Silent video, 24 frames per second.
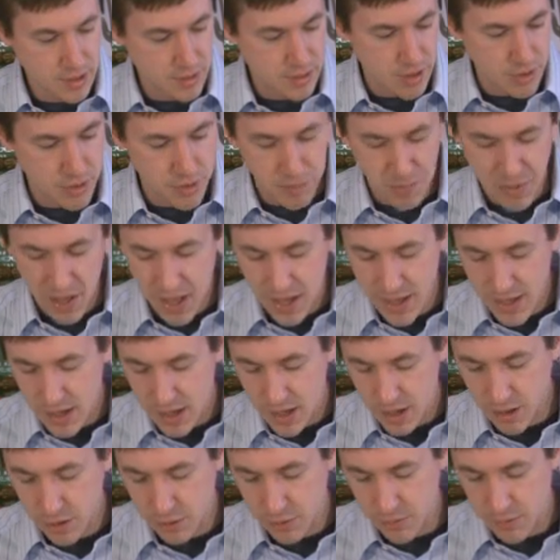Now the
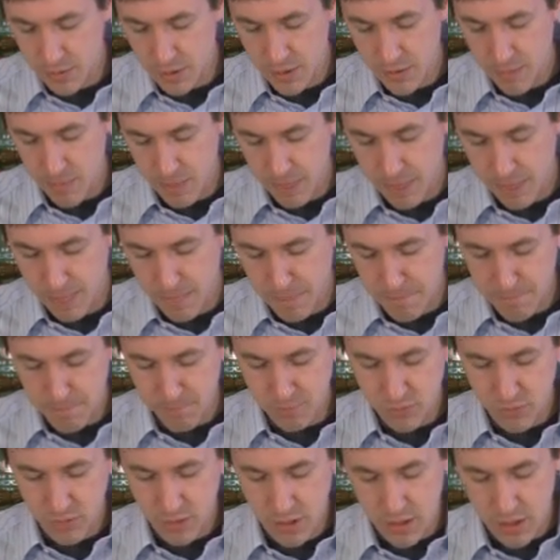BaiHao
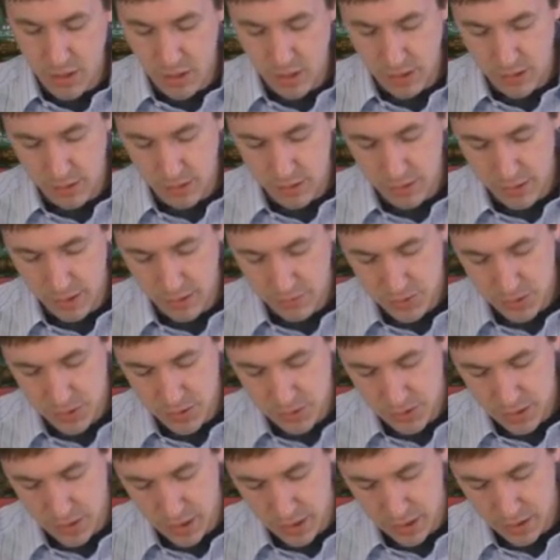gives
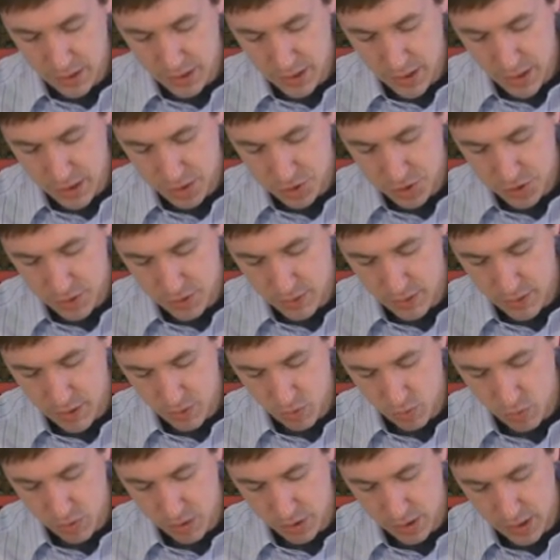us an indication
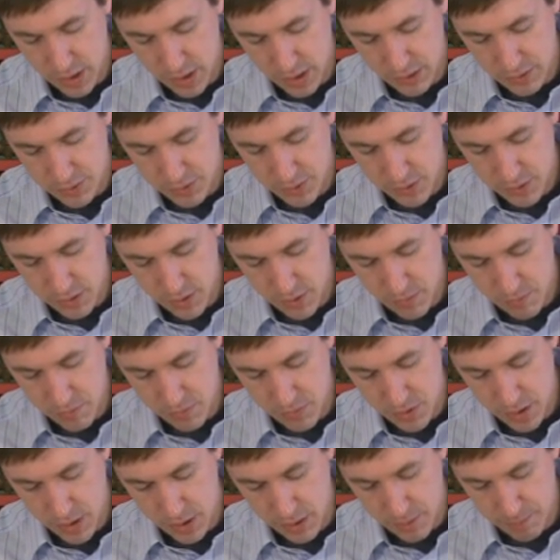that we're getting
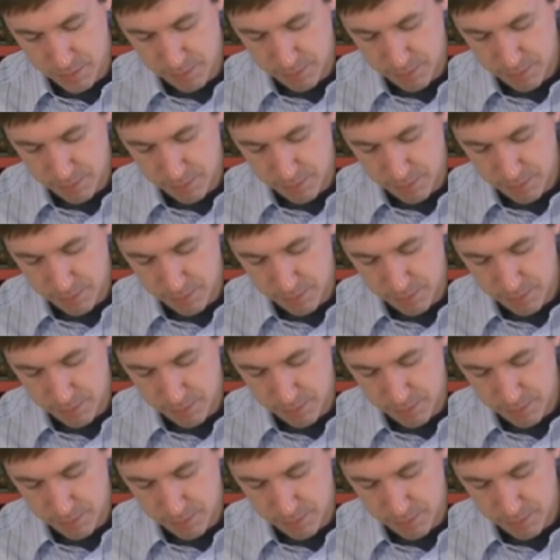some